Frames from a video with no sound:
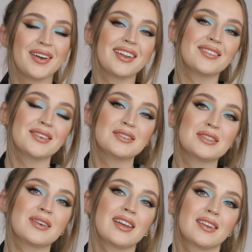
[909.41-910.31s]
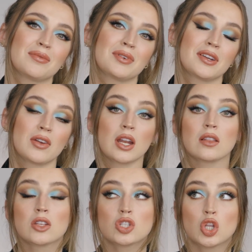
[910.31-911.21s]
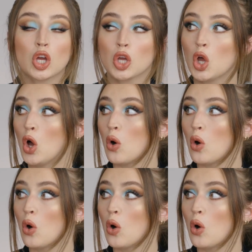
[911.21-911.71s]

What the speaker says: and if you do end up recreating this look,